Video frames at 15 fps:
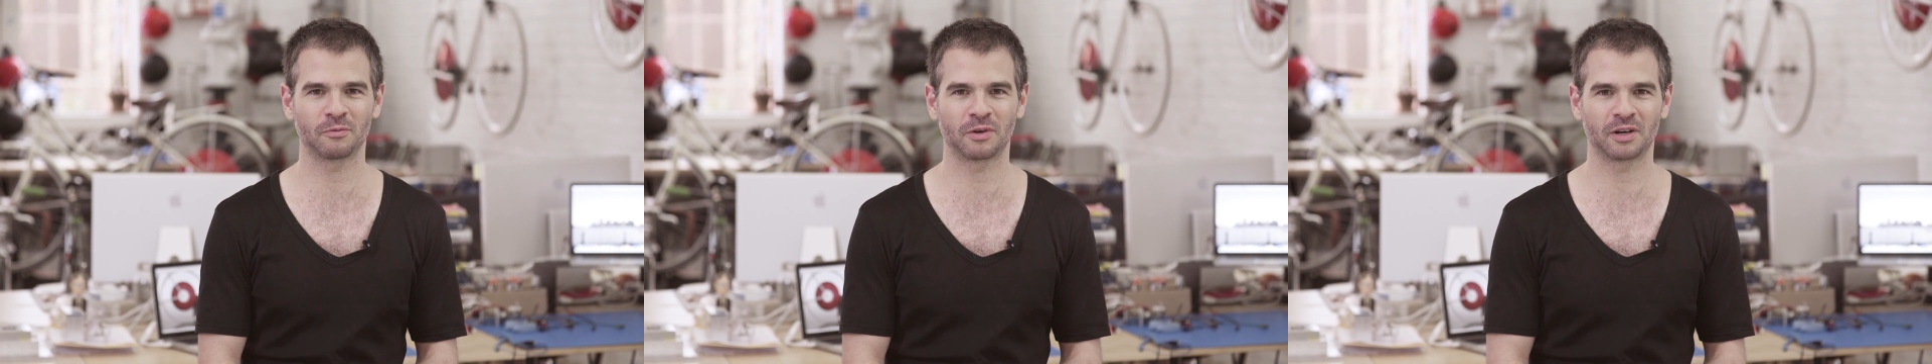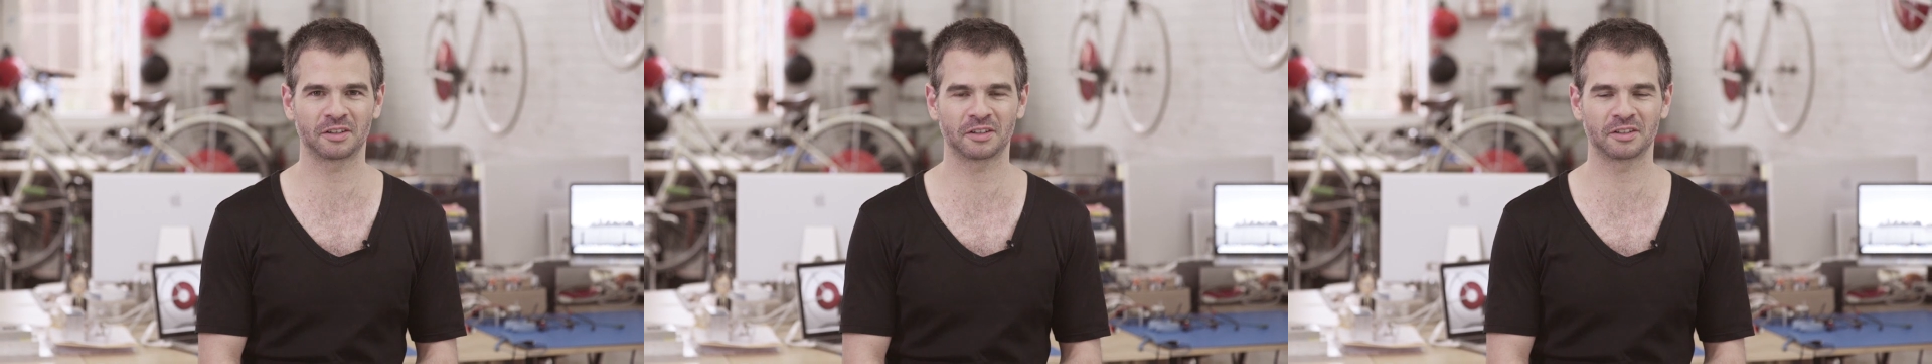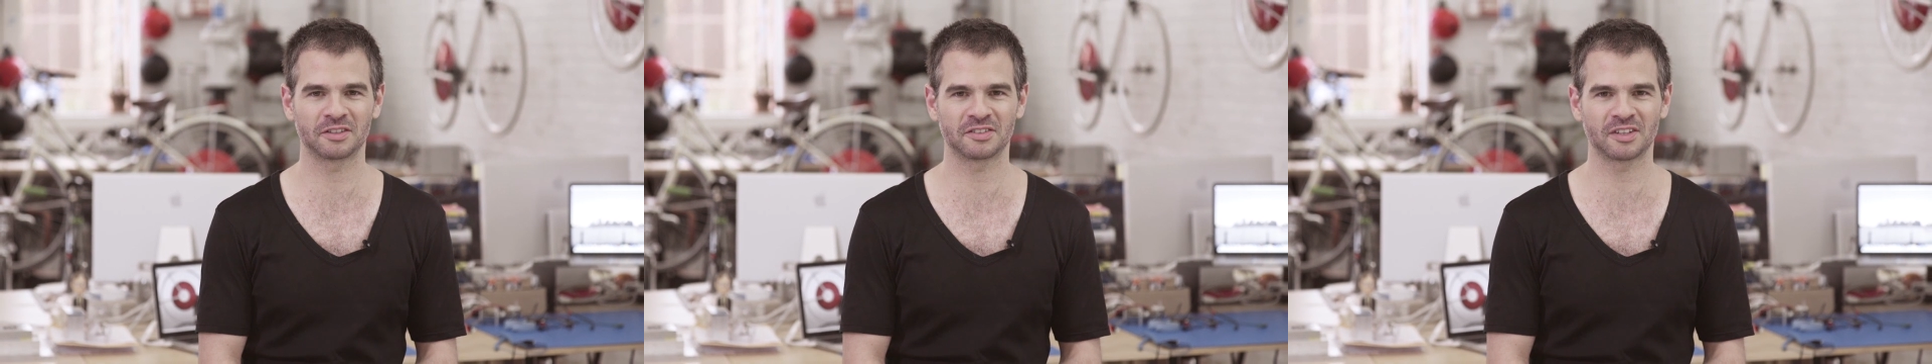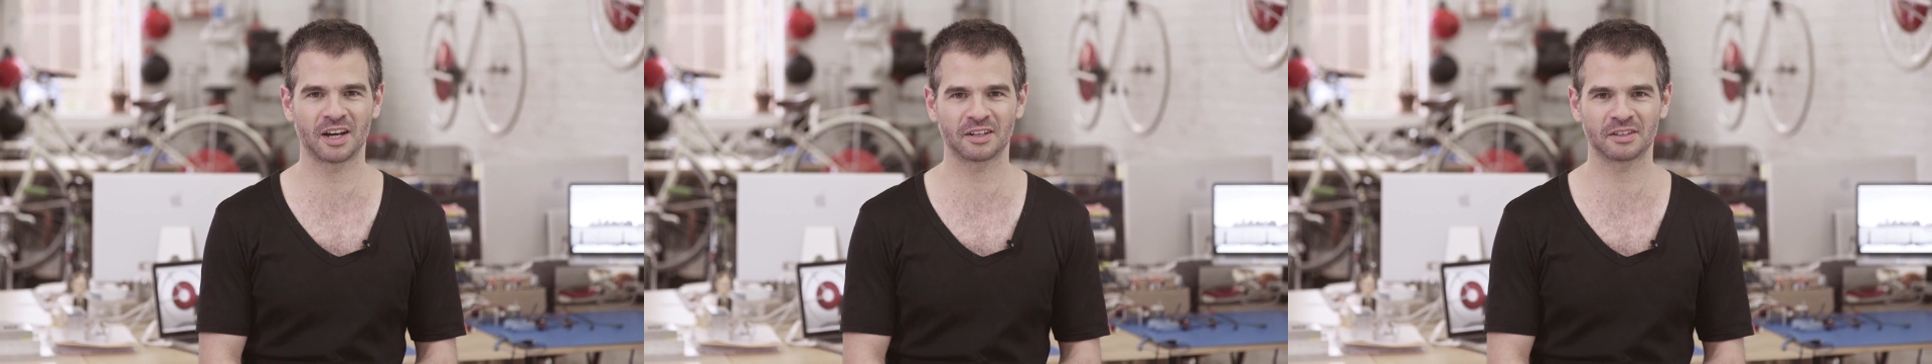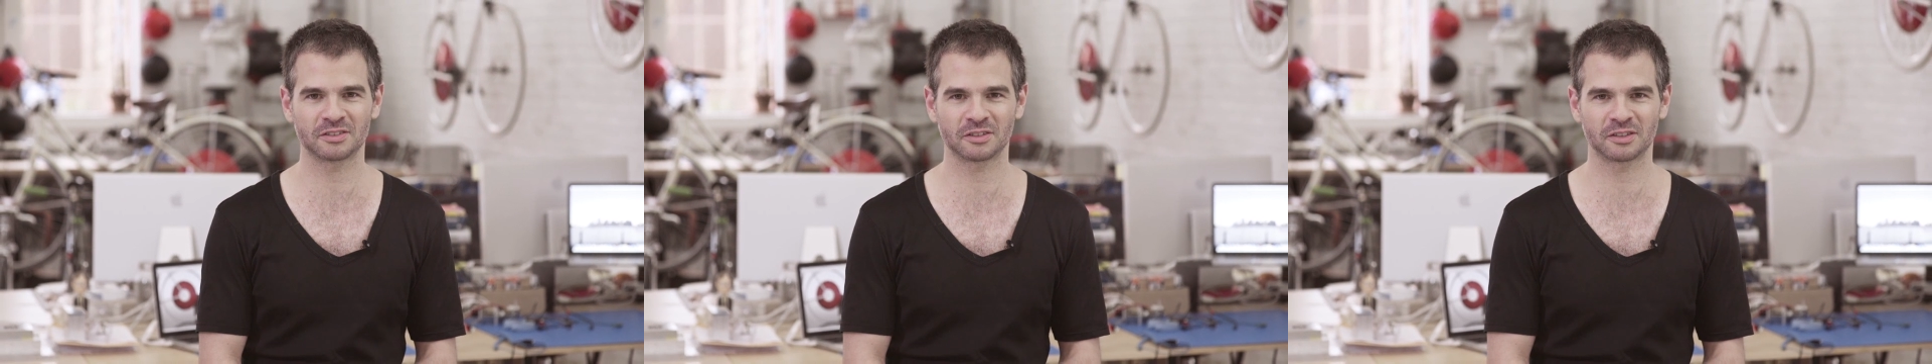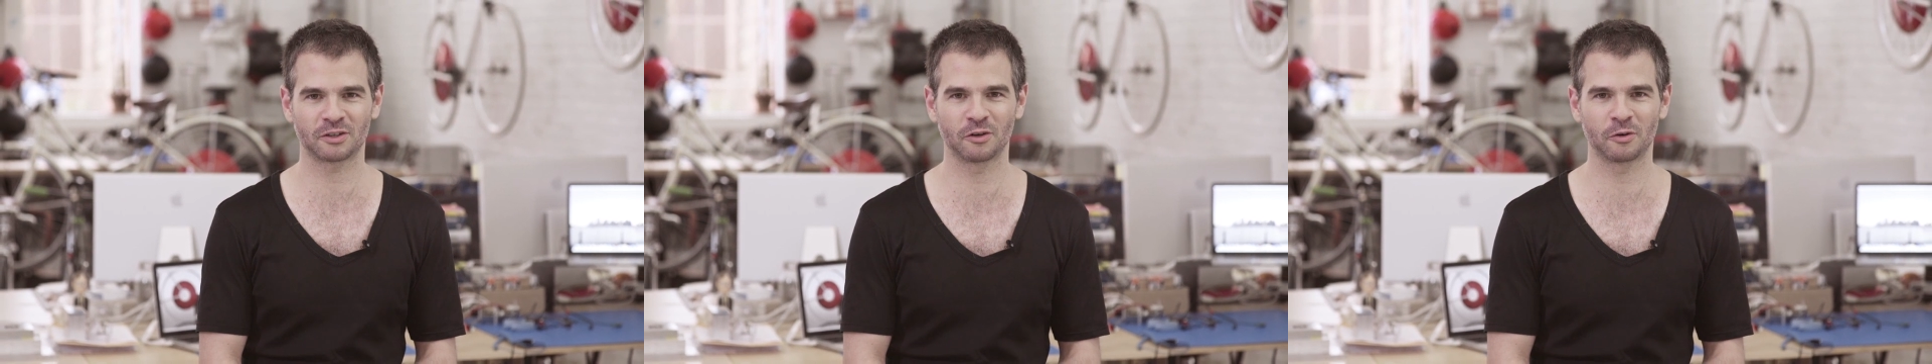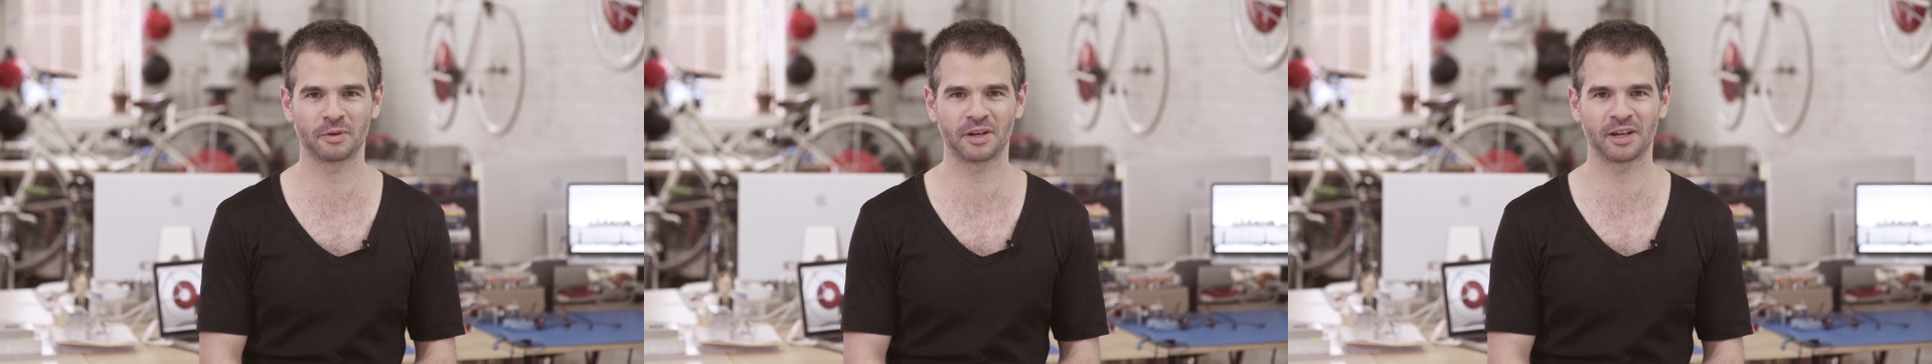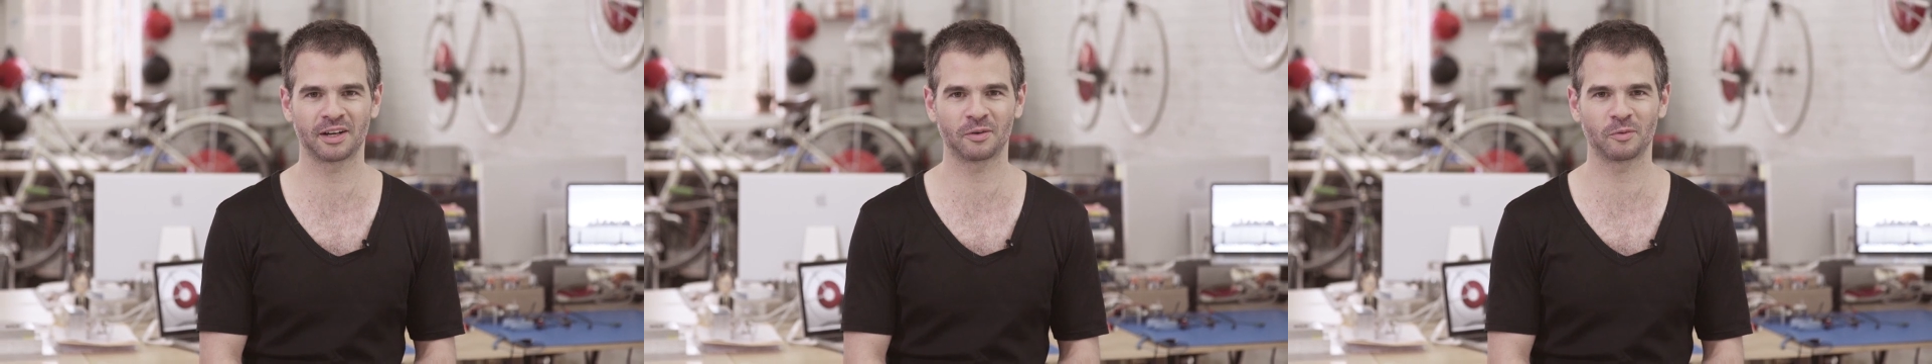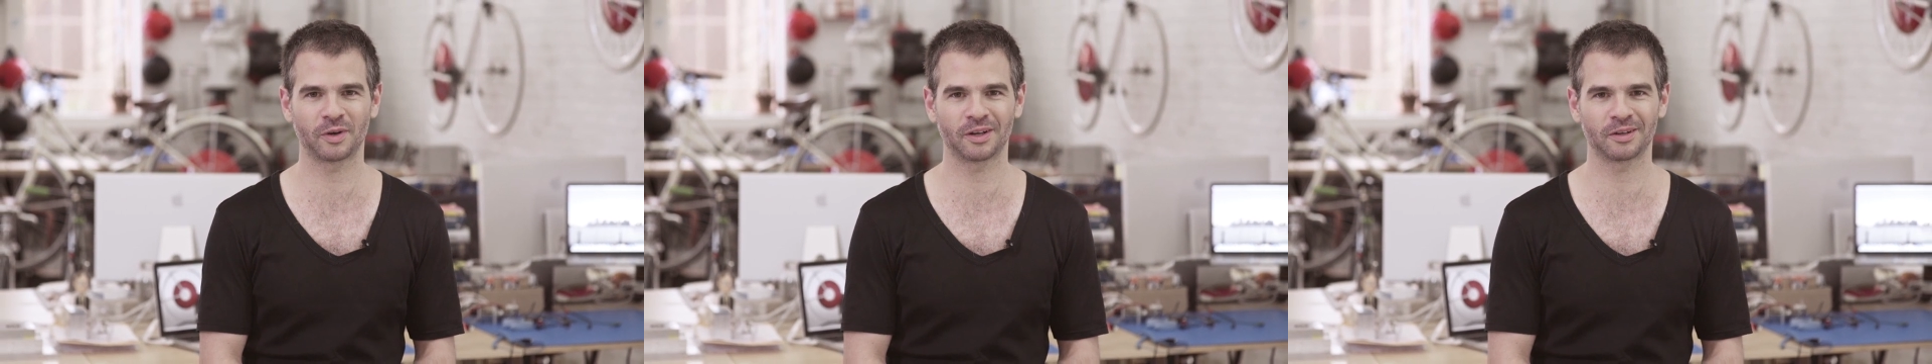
and one of the designers of the Copenhagen